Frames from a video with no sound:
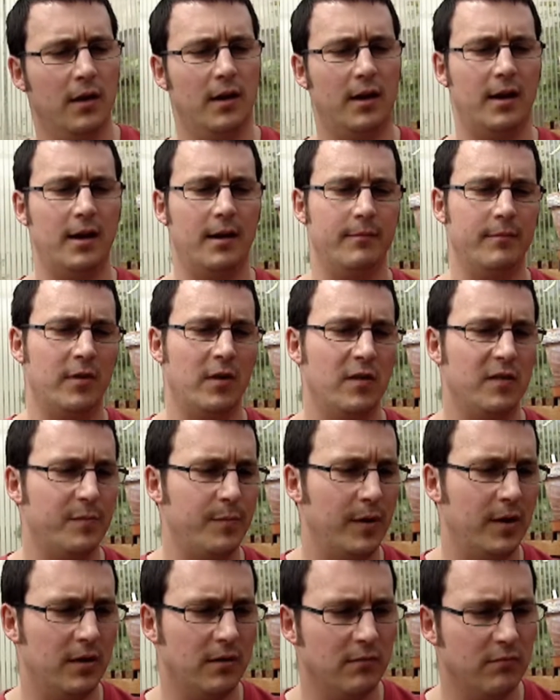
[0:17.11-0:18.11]
Um, now it's
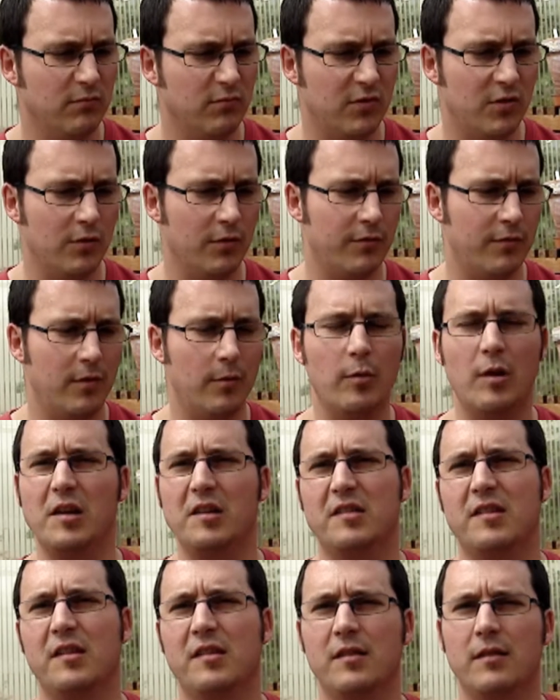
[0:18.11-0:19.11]
been two or three
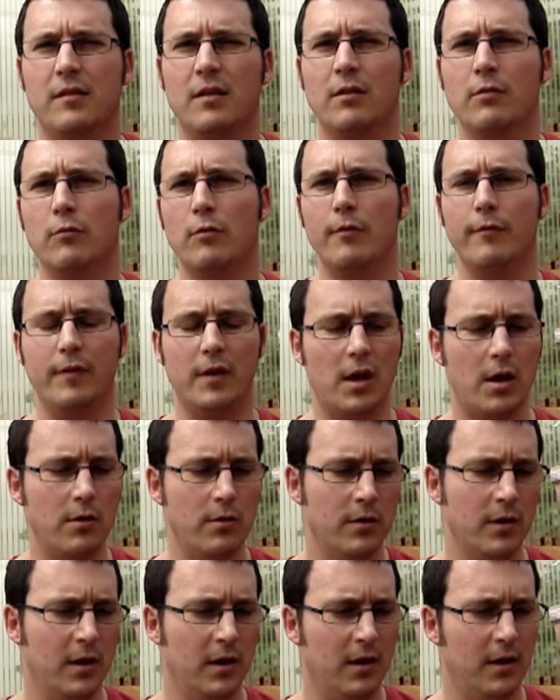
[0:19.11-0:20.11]
weeks since I've done a review,